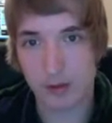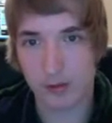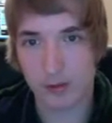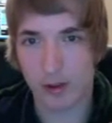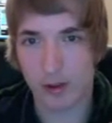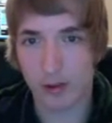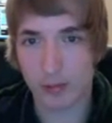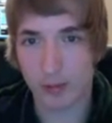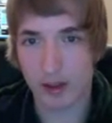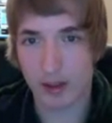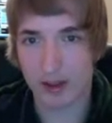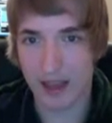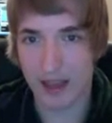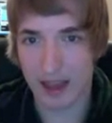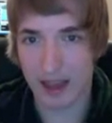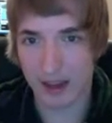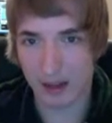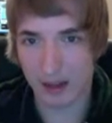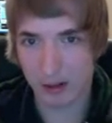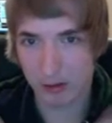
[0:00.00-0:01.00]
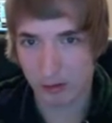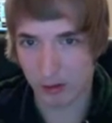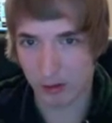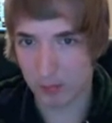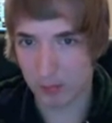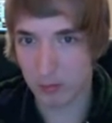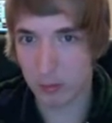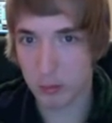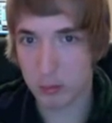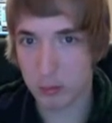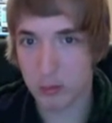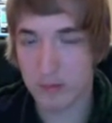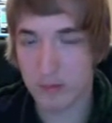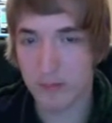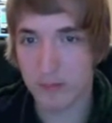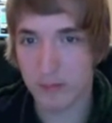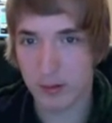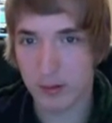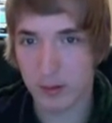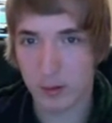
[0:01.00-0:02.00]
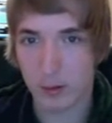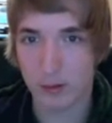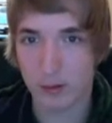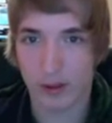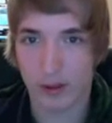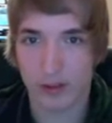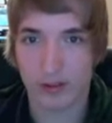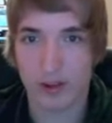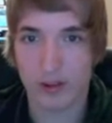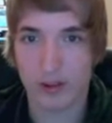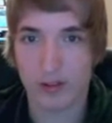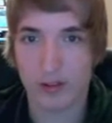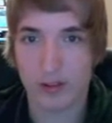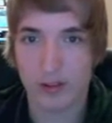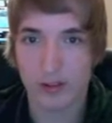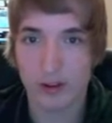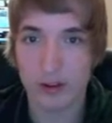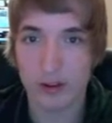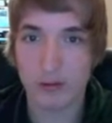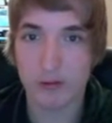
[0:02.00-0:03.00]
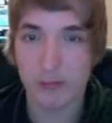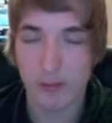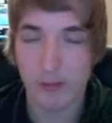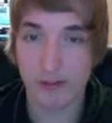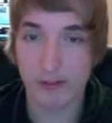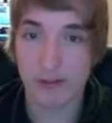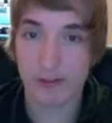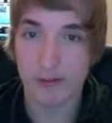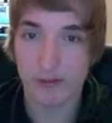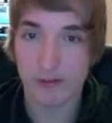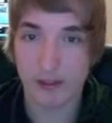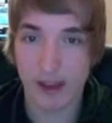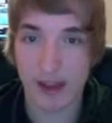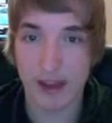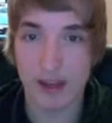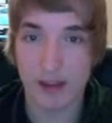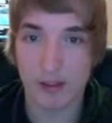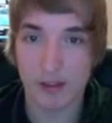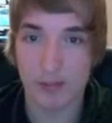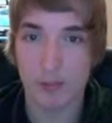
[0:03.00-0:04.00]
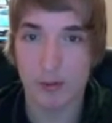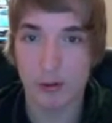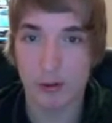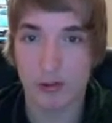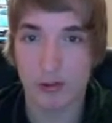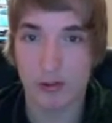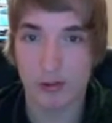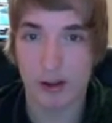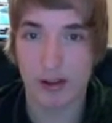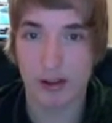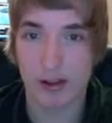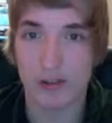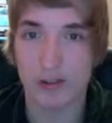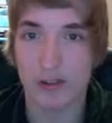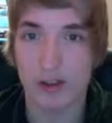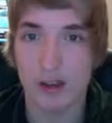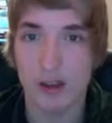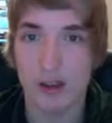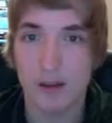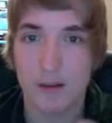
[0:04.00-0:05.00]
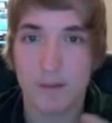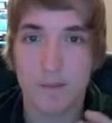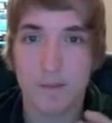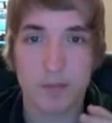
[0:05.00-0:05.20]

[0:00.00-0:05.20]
does my deck crumble, or does it still retain its pure strategy,